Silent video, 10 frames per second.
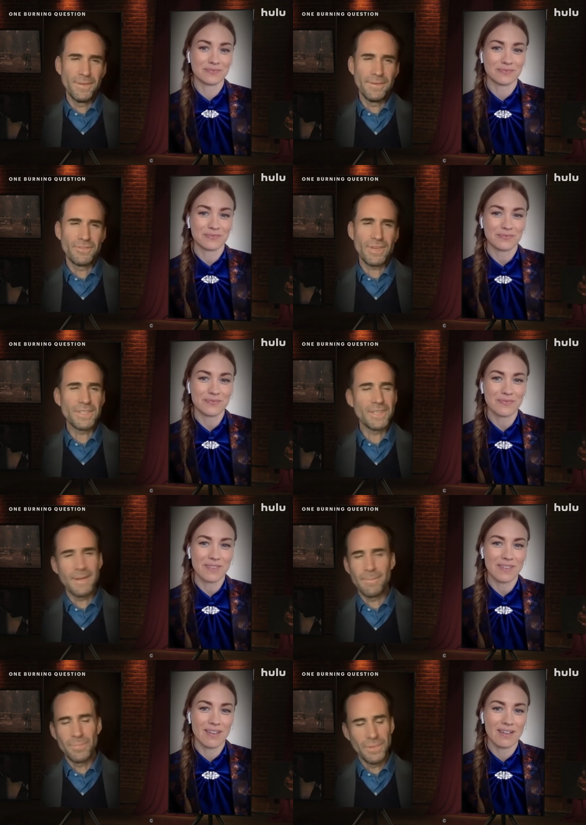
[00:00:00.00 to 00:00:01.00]
Speaker 1: You've dressed it
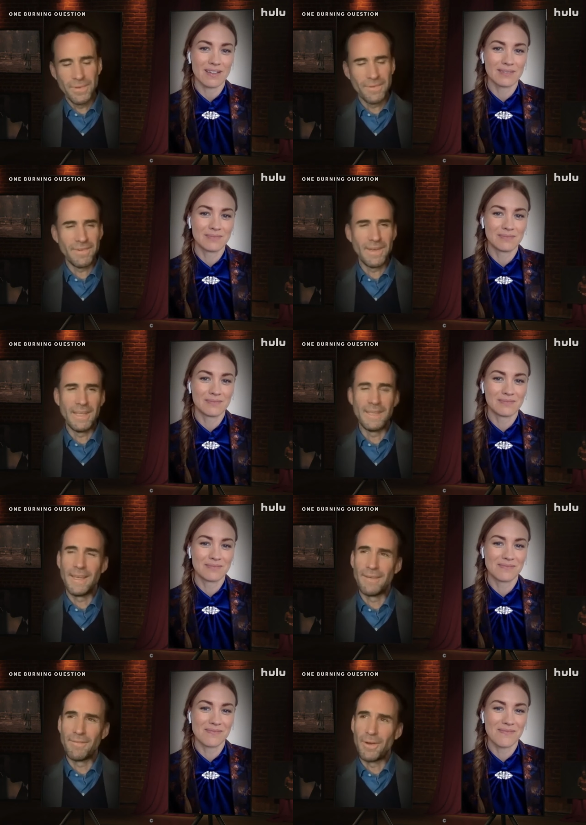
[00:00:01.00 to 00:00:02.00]
up beautifully,
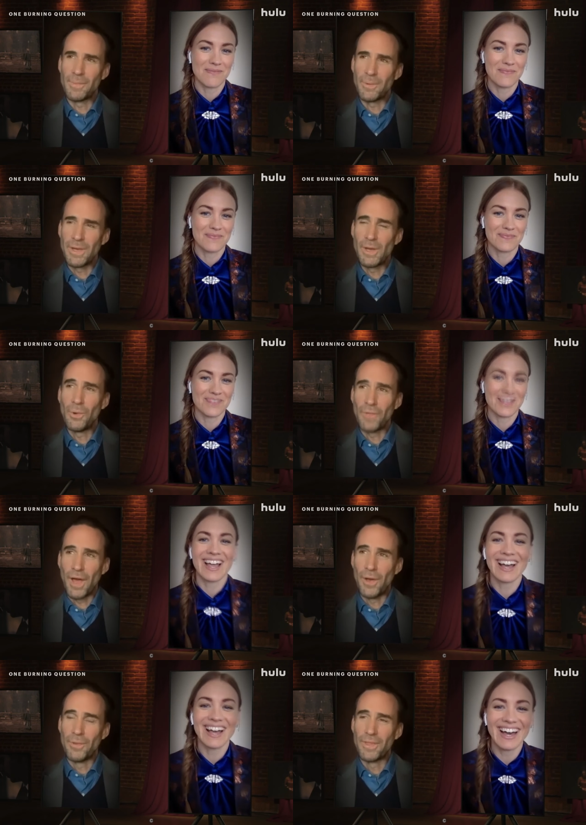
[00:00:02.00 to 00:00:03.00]
Yvonne, but we all know
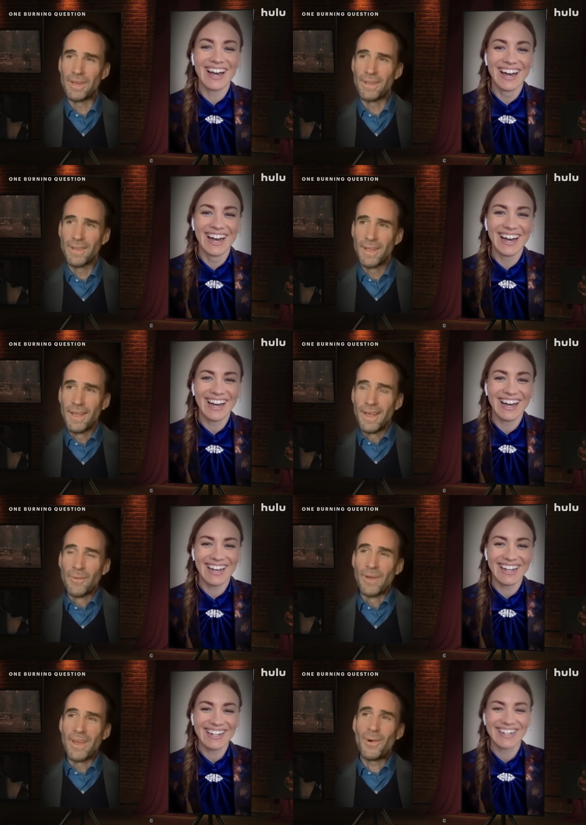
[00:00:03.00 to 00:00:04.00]
that
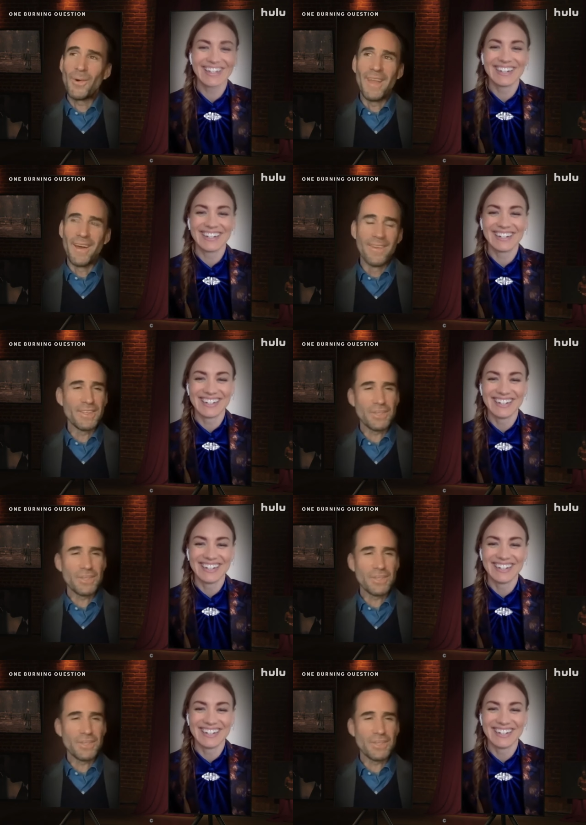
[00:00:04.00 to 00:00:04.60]
we all know that